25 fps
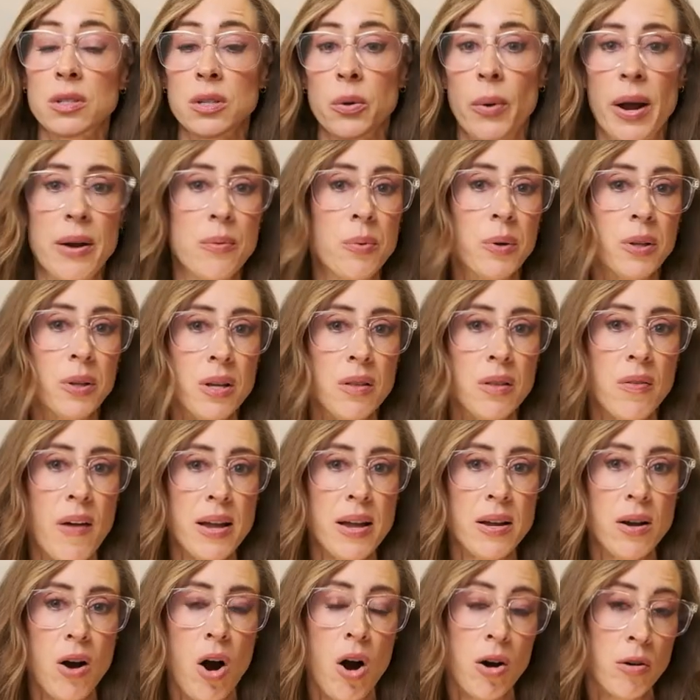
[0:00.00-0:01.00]
So I really
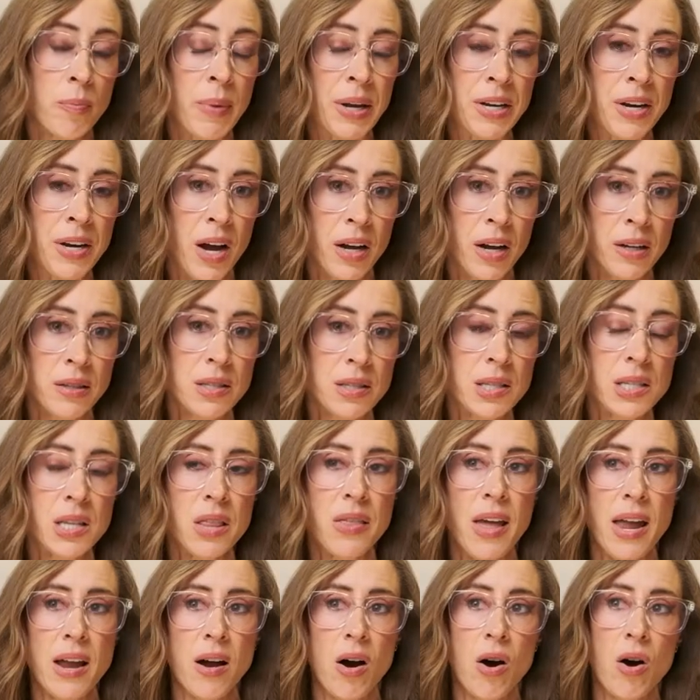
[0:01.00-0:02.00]
like karma nuts.
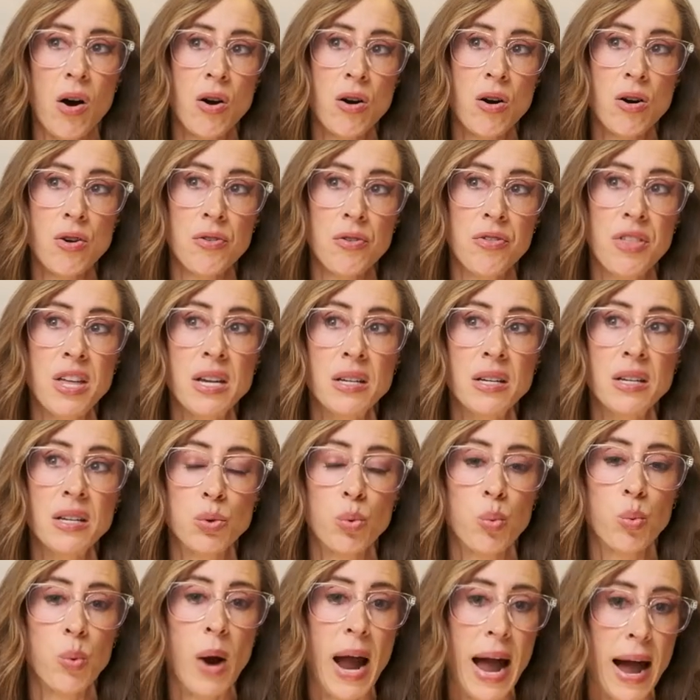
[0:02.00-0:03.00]
They are
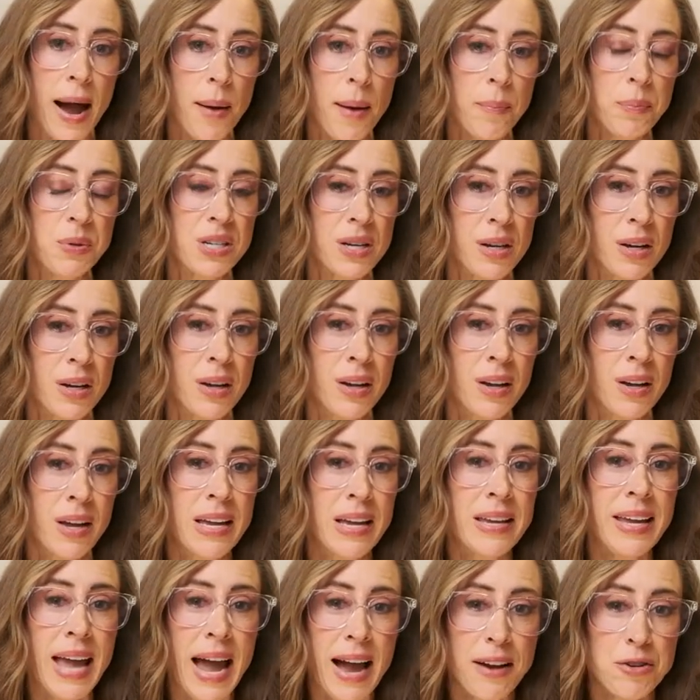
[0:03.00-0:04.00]
these wrapped
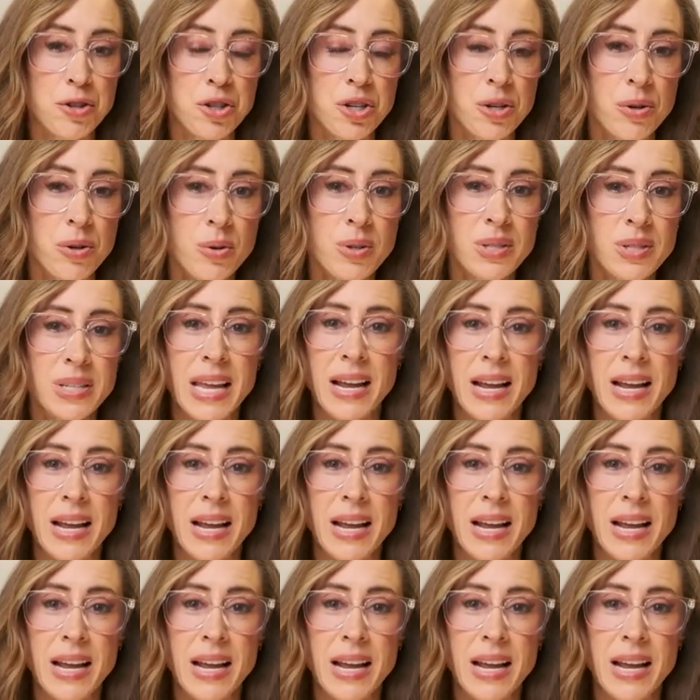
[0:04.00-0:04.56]
cashews.